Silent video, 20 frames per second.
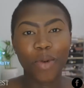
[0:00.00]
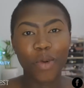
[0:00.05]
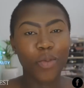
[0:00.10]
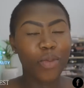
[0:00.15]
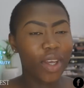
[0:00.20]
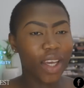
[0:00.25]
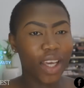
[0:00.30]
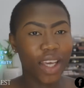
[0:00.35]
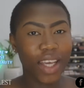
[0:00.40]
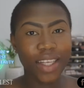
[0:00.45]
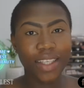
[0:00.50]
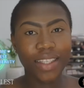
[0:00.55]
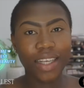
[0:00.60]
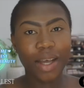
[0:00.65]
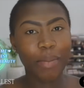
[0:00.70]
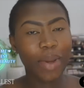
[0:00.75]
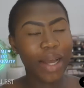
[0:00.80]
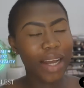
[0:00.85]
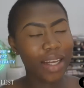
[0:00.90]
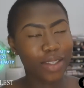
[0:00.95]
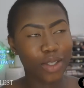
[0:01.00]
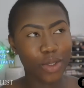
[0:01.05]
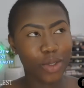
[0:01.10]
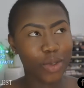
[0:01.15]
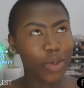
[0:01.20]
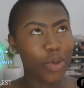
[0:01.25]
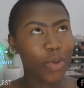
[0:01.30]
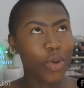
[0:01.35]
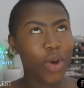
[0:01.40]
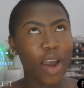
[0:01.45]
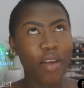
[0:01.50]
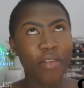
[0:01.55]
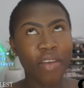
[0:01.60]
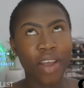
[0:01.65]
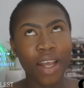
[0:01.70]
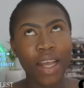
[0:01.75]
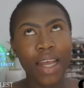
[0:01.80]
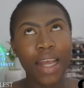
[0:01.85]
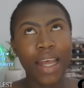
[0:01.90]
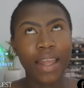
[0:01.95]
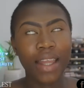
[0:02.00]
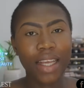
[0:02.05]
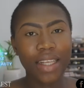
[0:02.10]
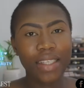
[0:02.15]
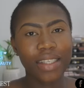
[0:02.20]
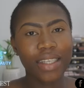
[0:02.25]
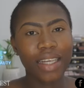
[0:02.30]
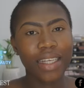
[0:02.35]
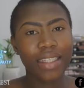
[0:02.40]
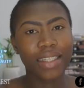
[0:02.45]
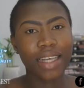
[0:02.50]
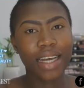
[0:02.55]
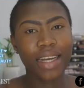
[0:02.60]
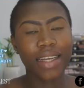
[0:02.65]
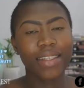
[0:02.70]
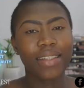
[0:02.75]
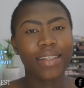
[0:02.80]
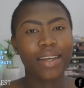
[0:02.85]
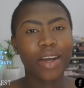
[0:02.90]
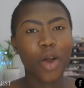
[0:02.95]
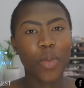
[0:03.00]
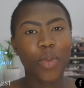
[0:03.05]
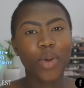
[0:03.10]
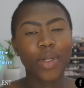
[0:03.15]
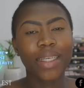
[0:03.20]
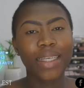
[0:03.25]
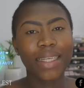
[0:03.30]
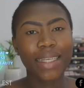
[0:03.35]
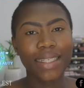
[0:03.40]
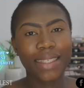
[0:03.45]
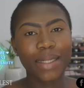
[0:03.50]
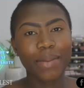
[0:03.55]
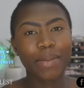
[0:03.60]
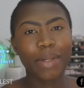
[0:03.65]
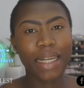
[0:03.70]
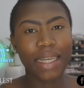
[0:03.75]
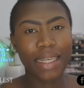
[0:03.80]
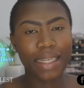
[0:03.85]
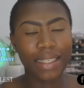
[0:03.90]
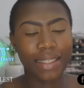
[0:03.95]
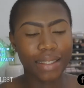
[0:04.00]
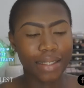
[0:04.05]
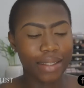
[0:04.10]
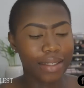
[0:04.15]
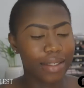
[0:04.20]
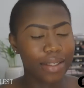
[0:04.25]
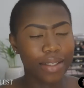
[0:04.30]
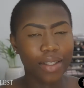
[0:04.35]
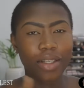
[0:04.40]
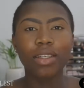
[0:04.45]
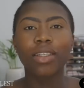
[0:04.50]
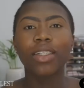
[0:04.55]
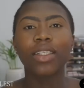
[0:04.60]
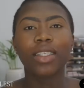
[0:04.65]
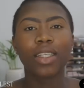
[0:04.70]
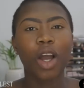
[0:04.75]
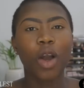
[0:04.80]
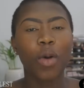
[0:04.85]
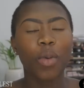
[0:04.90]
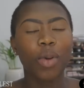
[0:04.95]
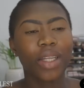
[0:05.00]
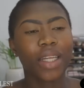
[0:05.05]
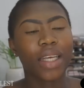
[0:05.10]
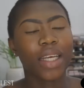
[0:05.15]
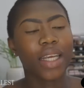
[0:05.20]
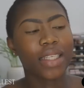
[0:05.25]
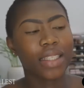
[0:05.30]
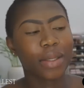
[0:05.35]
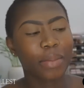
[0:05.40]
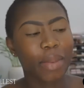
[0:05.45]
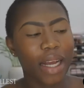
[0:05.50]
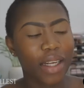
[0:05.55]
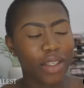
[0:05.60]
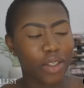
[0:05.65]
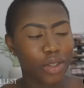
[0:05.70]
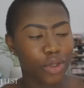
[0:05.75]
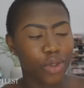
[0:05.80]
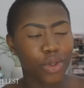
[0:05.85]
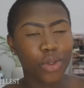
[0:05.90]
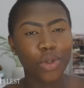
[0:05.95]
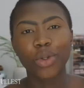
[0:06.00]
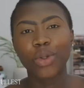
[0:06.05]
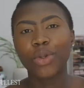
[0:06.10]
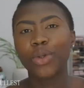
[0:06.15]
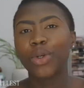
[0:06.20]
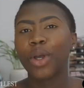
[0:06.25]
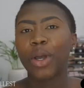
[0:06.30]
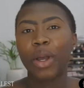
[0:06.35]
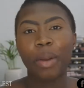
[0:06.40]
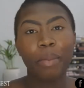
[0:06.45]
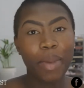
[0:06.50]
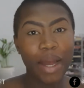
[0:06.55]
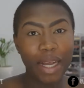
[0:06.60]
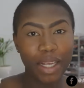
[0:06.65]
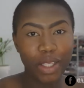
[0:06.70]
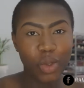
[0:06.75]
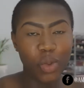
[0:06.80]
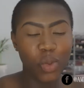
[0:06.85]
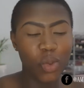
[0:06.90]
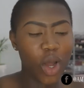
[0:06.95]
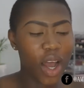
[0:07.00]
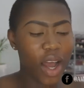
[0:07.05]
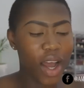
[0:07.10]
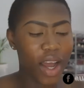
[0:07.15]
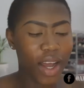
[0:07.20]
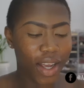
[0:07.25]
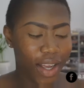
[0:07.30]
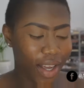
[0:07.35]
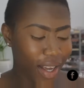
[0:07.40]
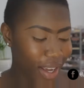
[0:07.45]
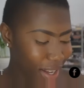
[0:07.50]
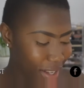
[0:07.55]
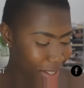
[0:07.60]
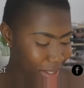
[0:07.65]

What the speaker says: the kids are back to school. Things are starting to open little by little. School is opening. The kids are back to school, back to work.